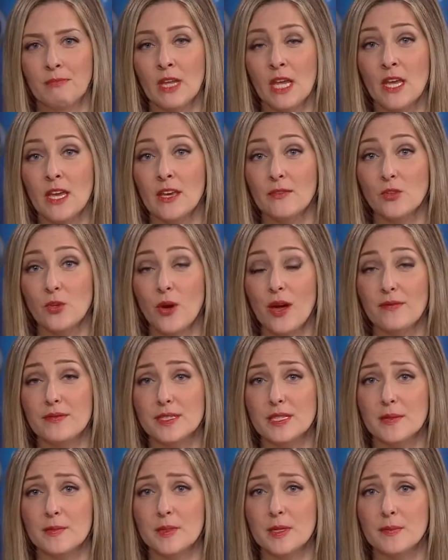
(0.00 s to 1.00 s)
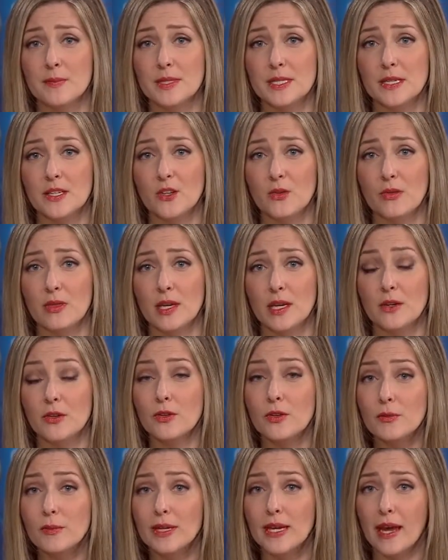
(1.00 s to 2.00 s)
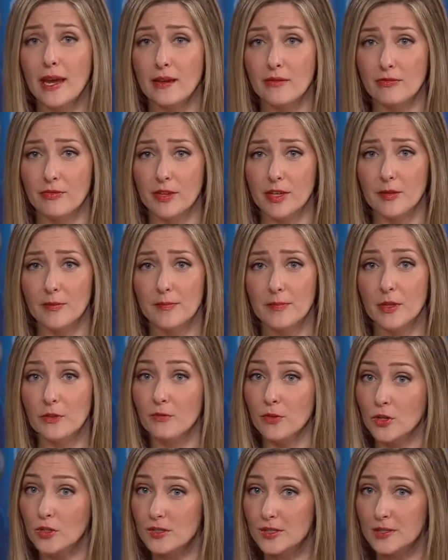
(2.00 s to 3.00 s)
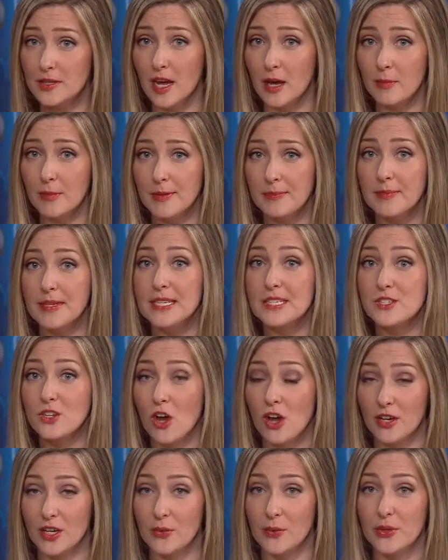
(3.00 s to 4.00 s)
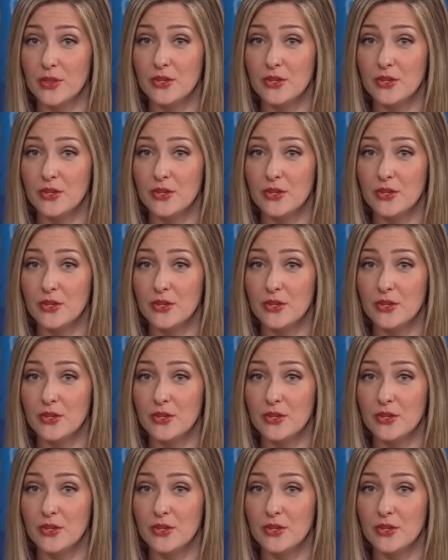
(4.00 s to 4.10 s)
If you have symptoms that you think could be AFib, the first step is talking with your